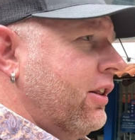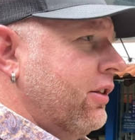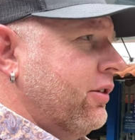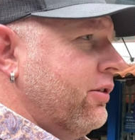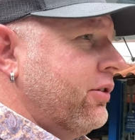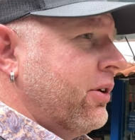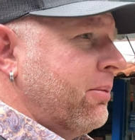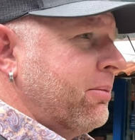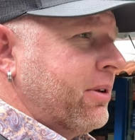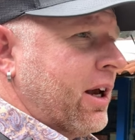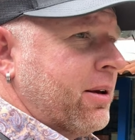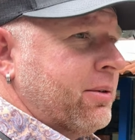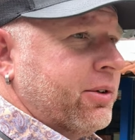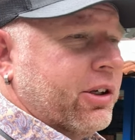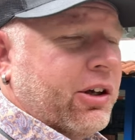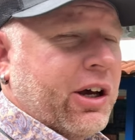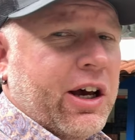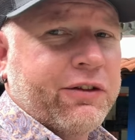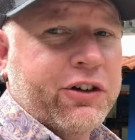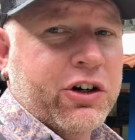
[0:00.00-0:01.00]
Sometimes
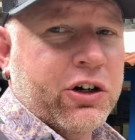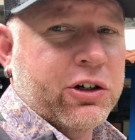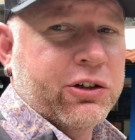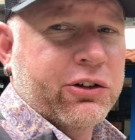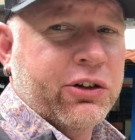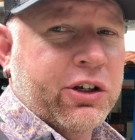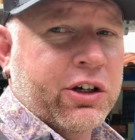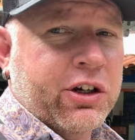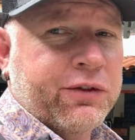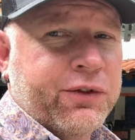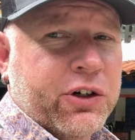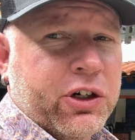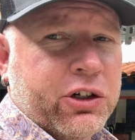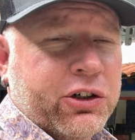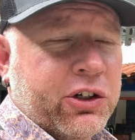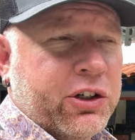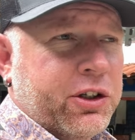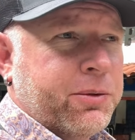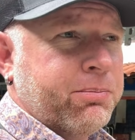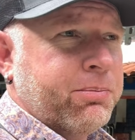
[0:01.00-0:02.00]
they'll have currency
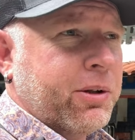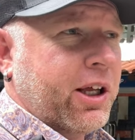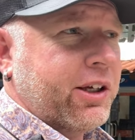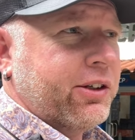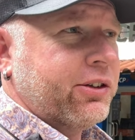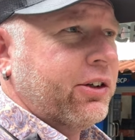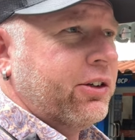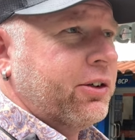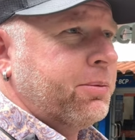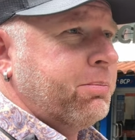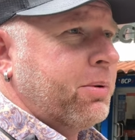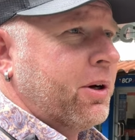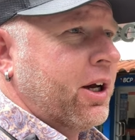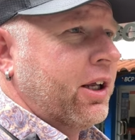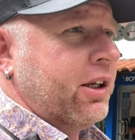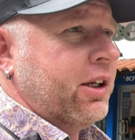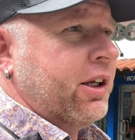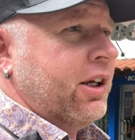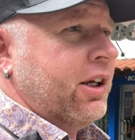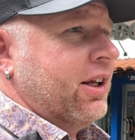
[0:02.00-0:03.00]
conversion places,
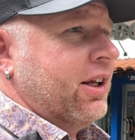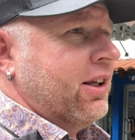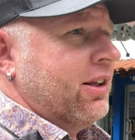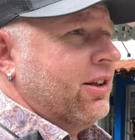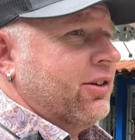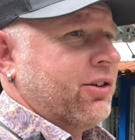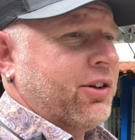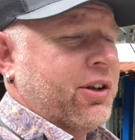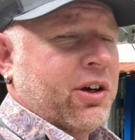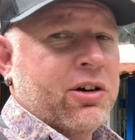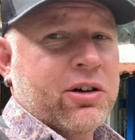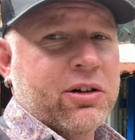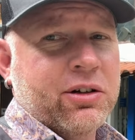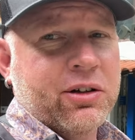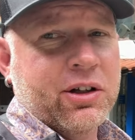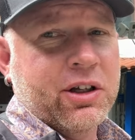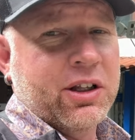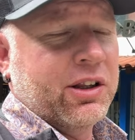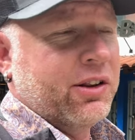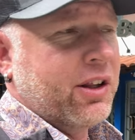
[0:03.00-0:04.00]
but still,
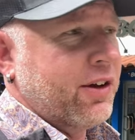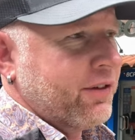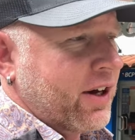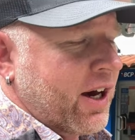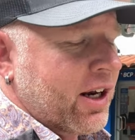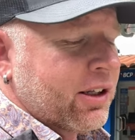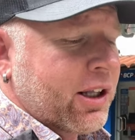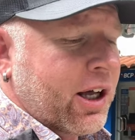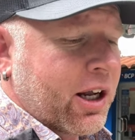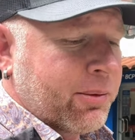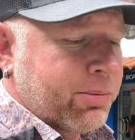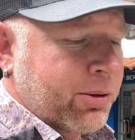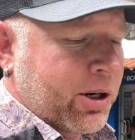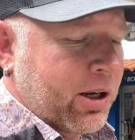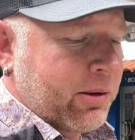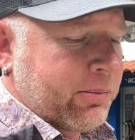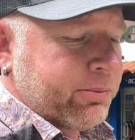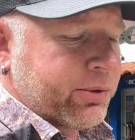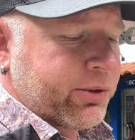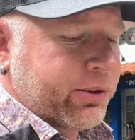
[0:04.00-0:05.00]
they've got a lot of
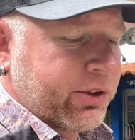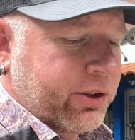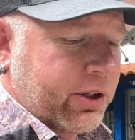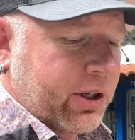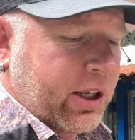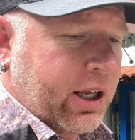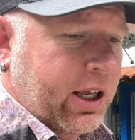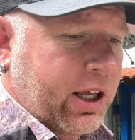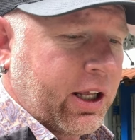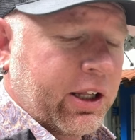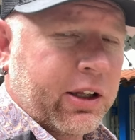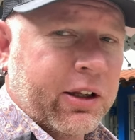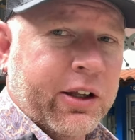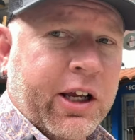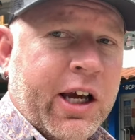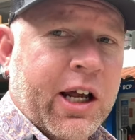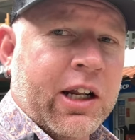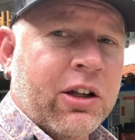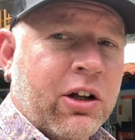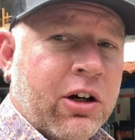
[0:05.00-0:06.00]
problems and they
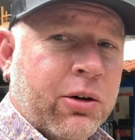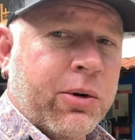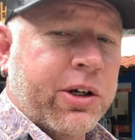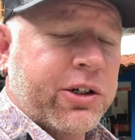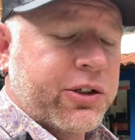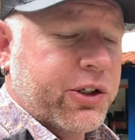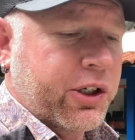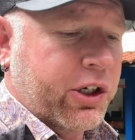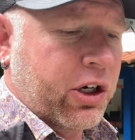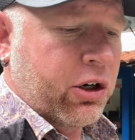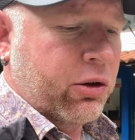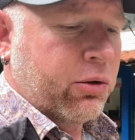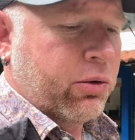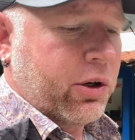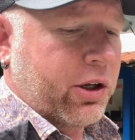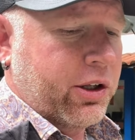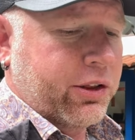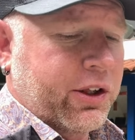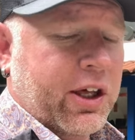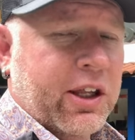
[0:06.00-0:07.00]
got a long ways to go
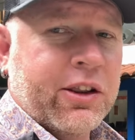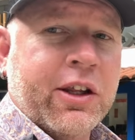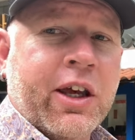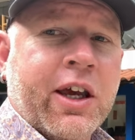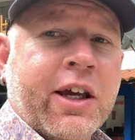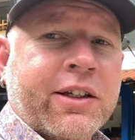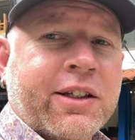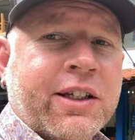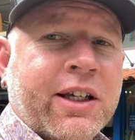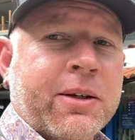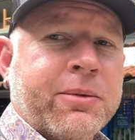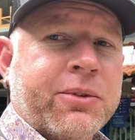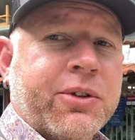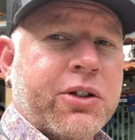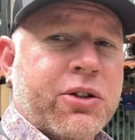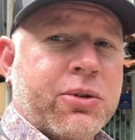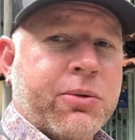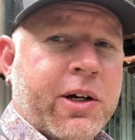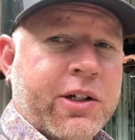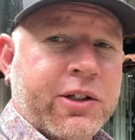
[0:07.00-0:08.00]
with getting the A T M
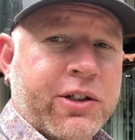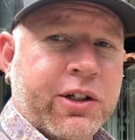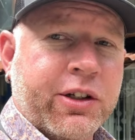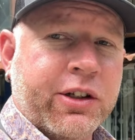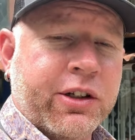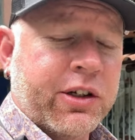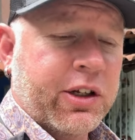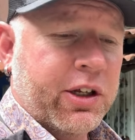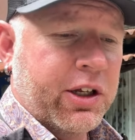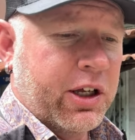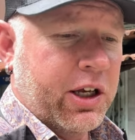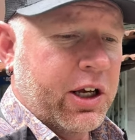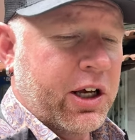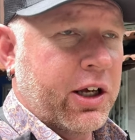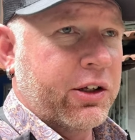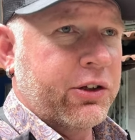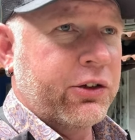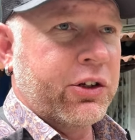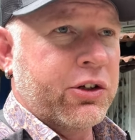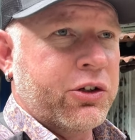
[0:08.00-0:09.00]
situation
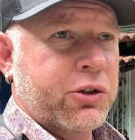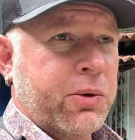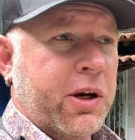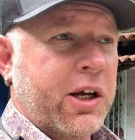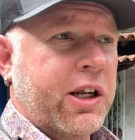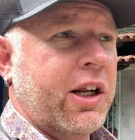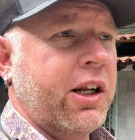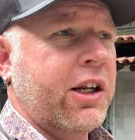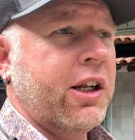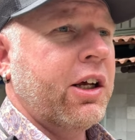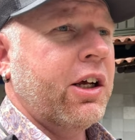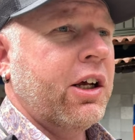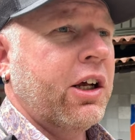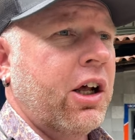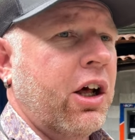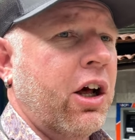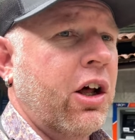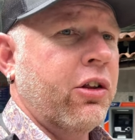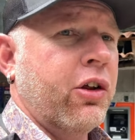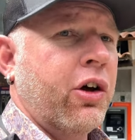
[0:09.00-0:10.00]
uh, situated.
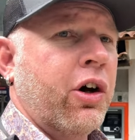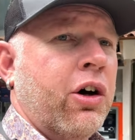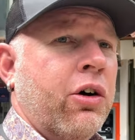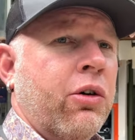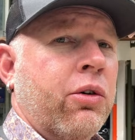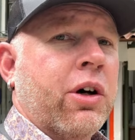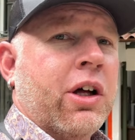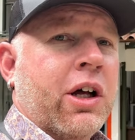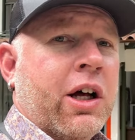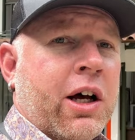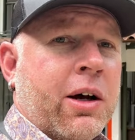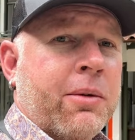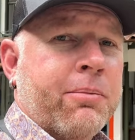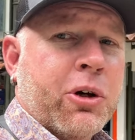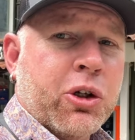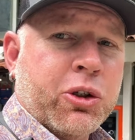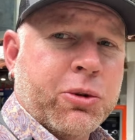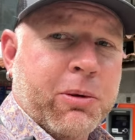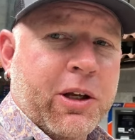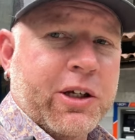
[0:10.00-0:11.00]
Although uh,
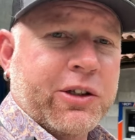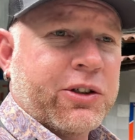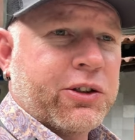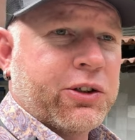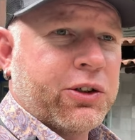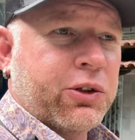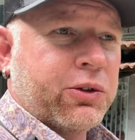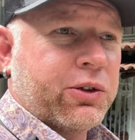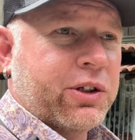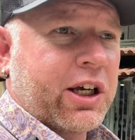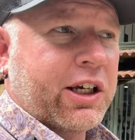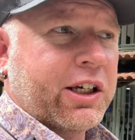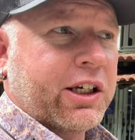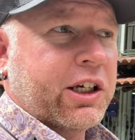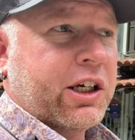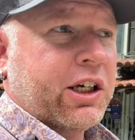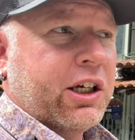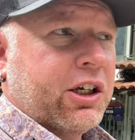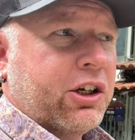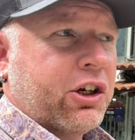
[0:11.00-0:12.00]
most places do take
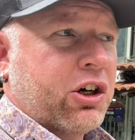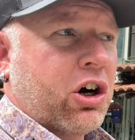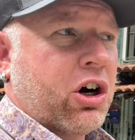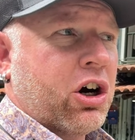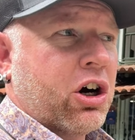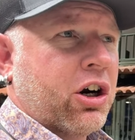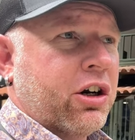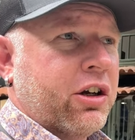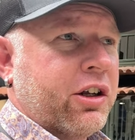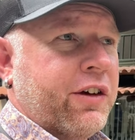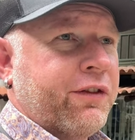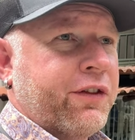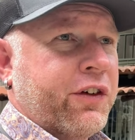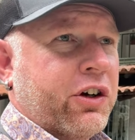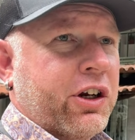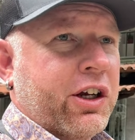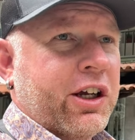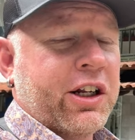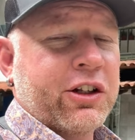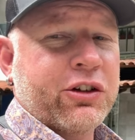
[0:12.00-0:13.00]
card if
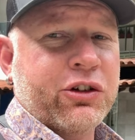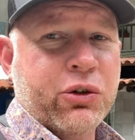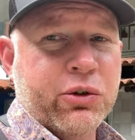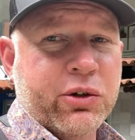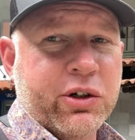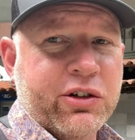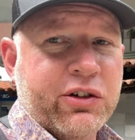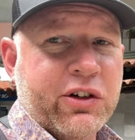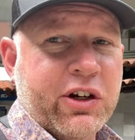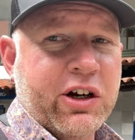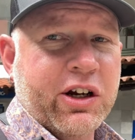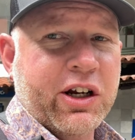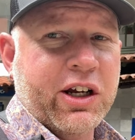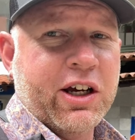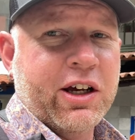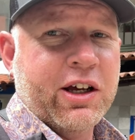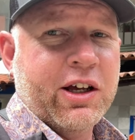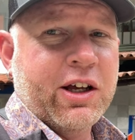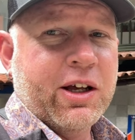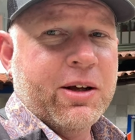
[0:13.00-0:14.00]
you're in a tourist
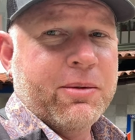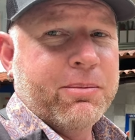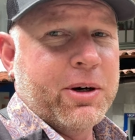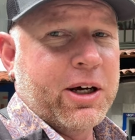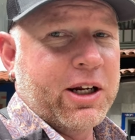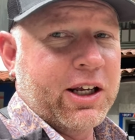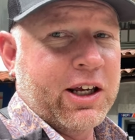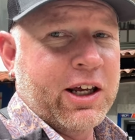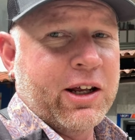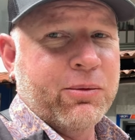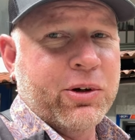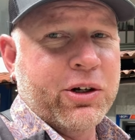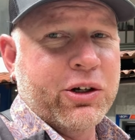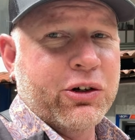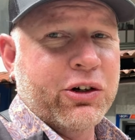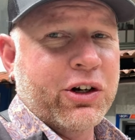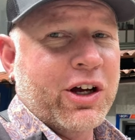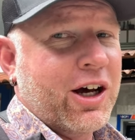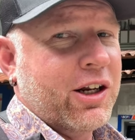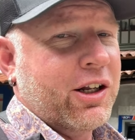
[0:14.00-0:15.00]
area. But again, when
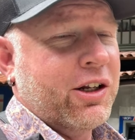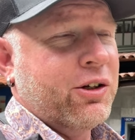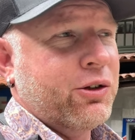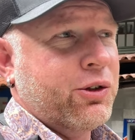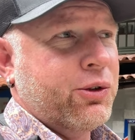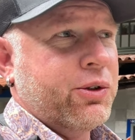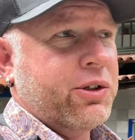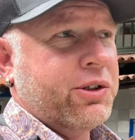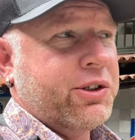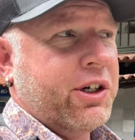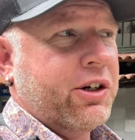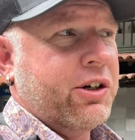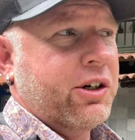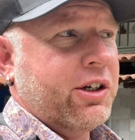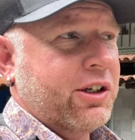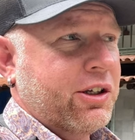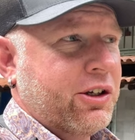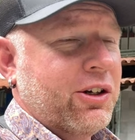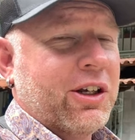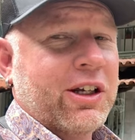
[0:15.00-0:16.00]
you're not in a tourist
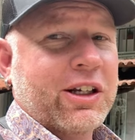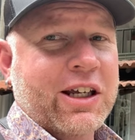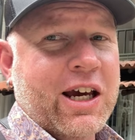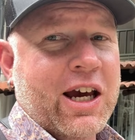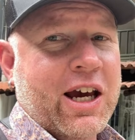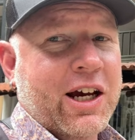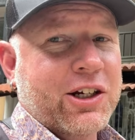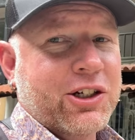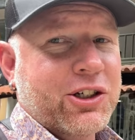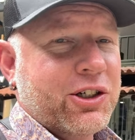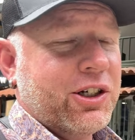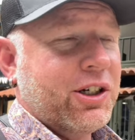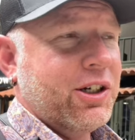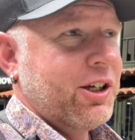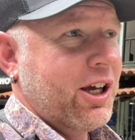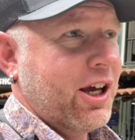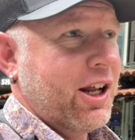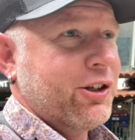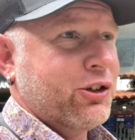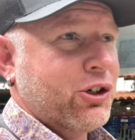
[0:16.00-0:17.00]
area, you need cash
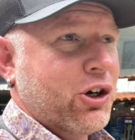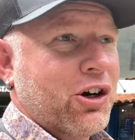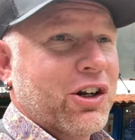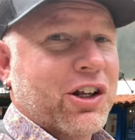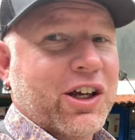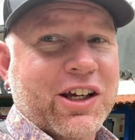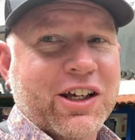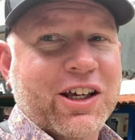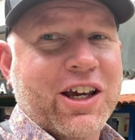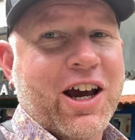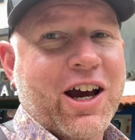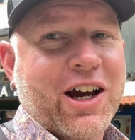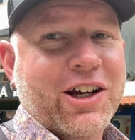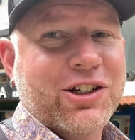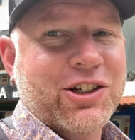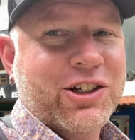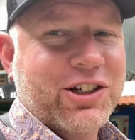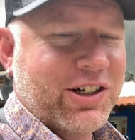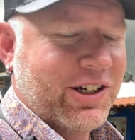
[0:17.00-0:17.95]
and it's hard to get cash.